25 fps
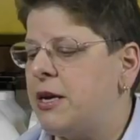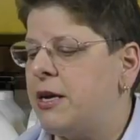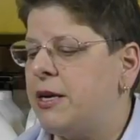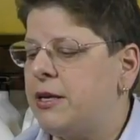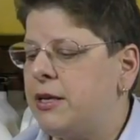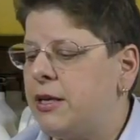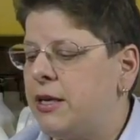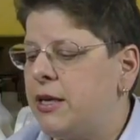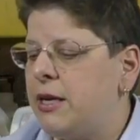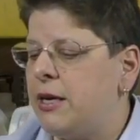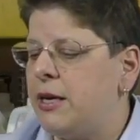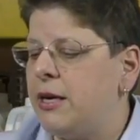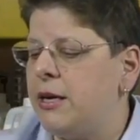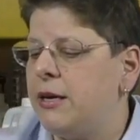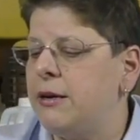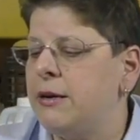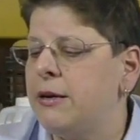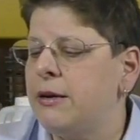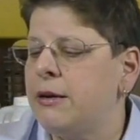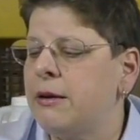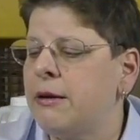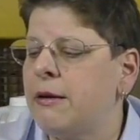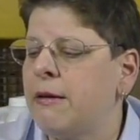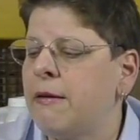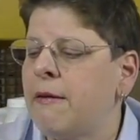I need
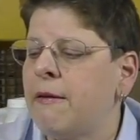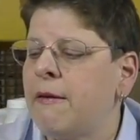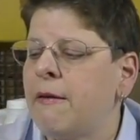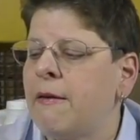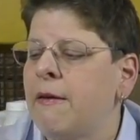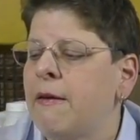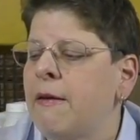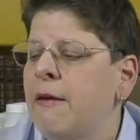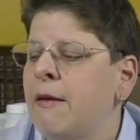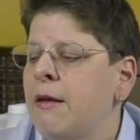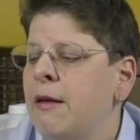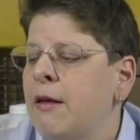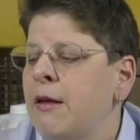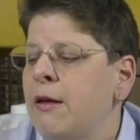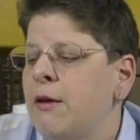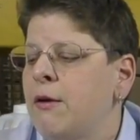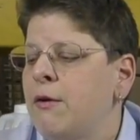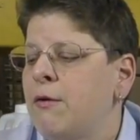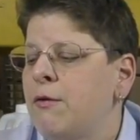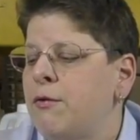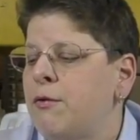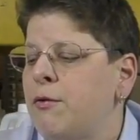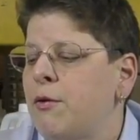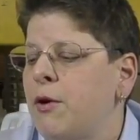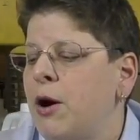
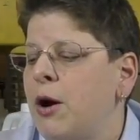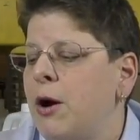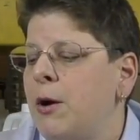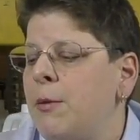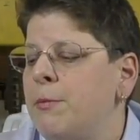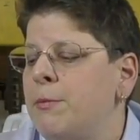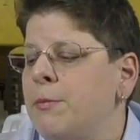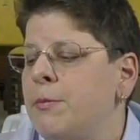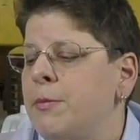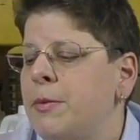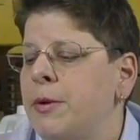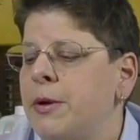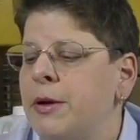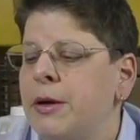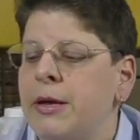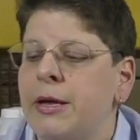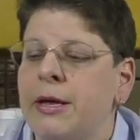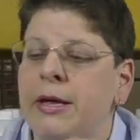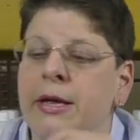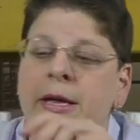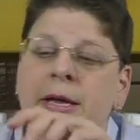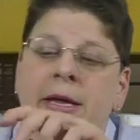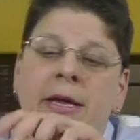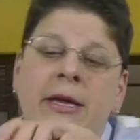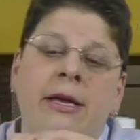from
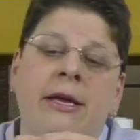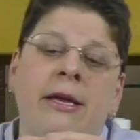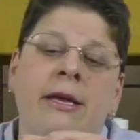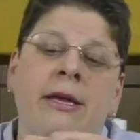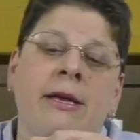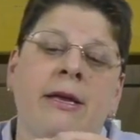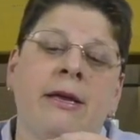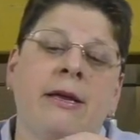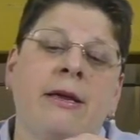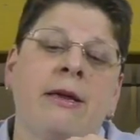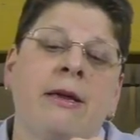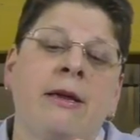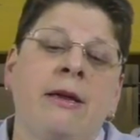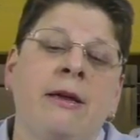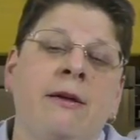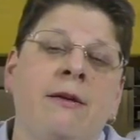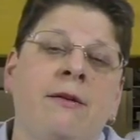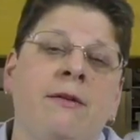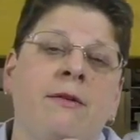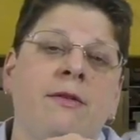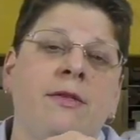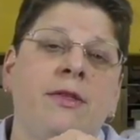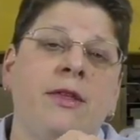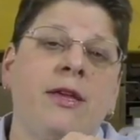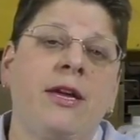
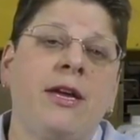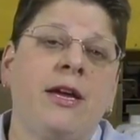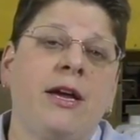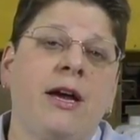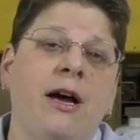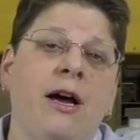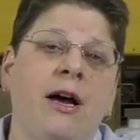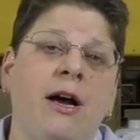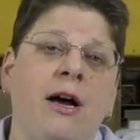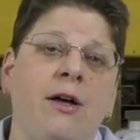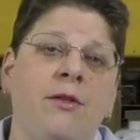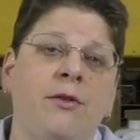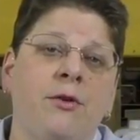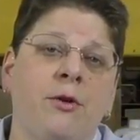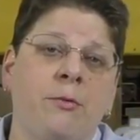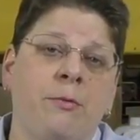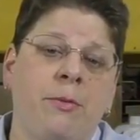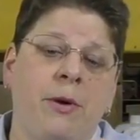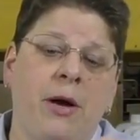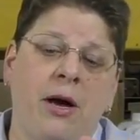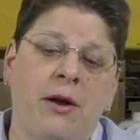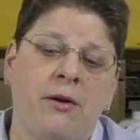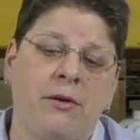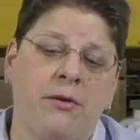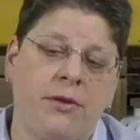the other
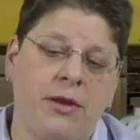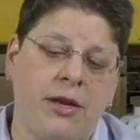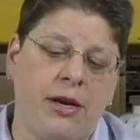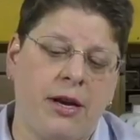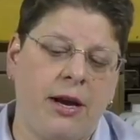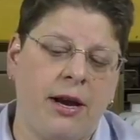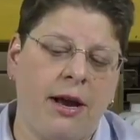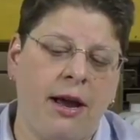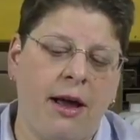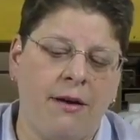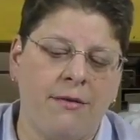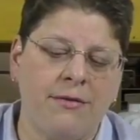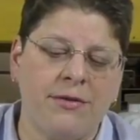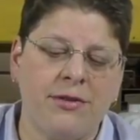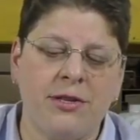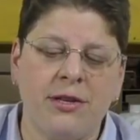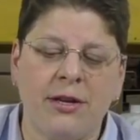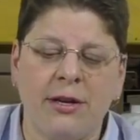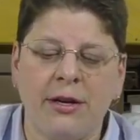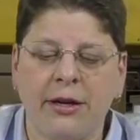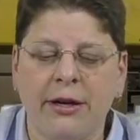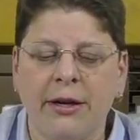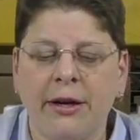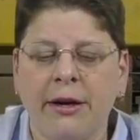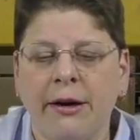bottle that I have
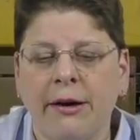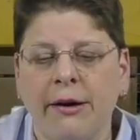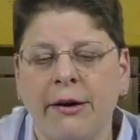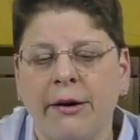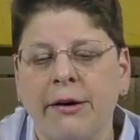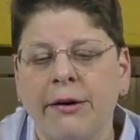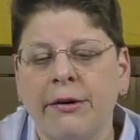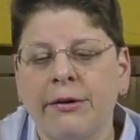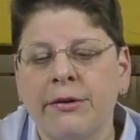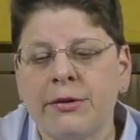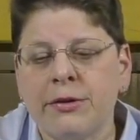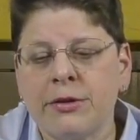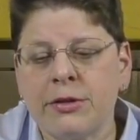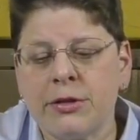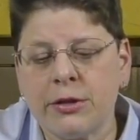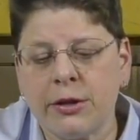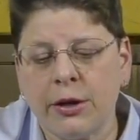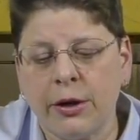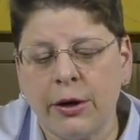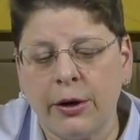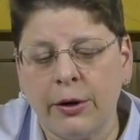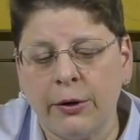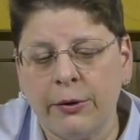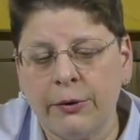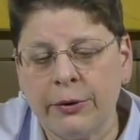sitting here.
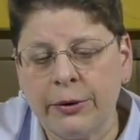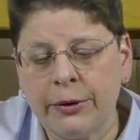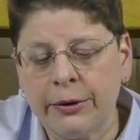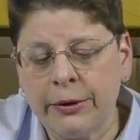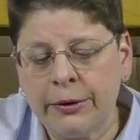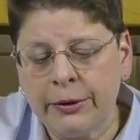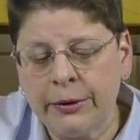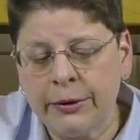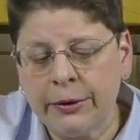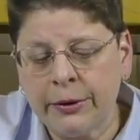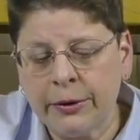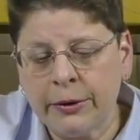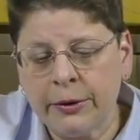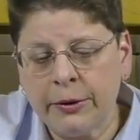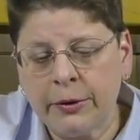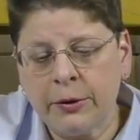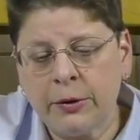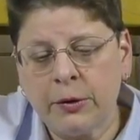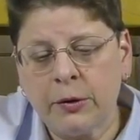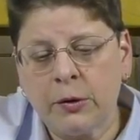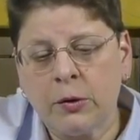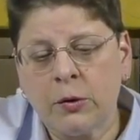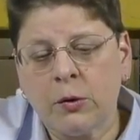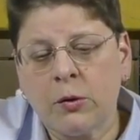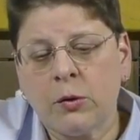So, 1,
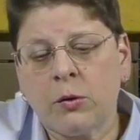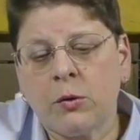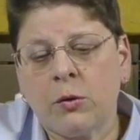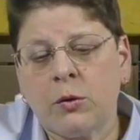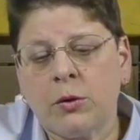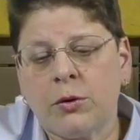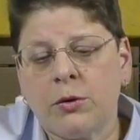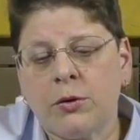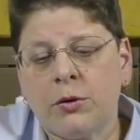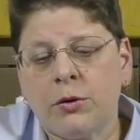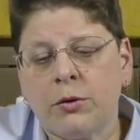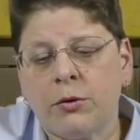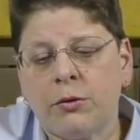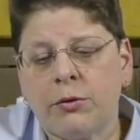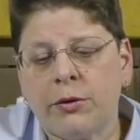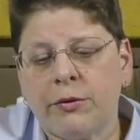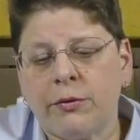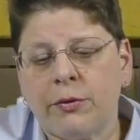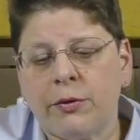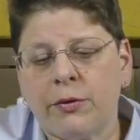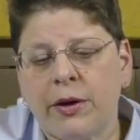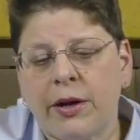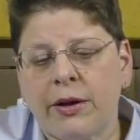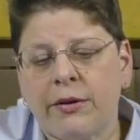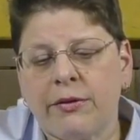2, 3,
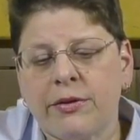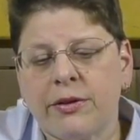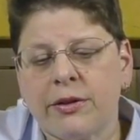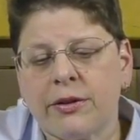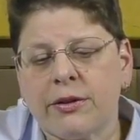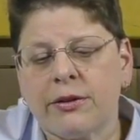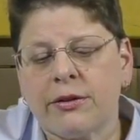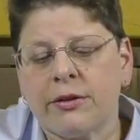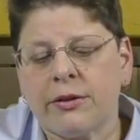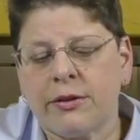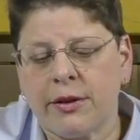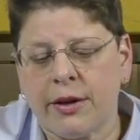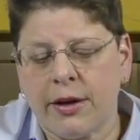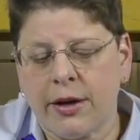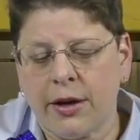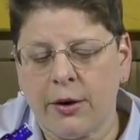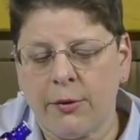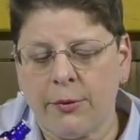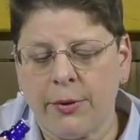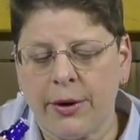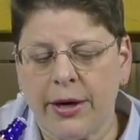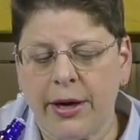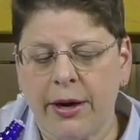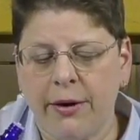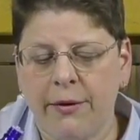4, 5. There
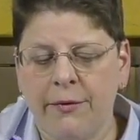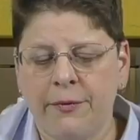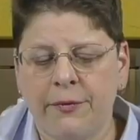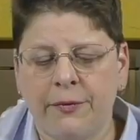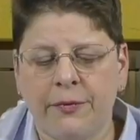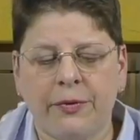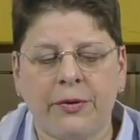we go.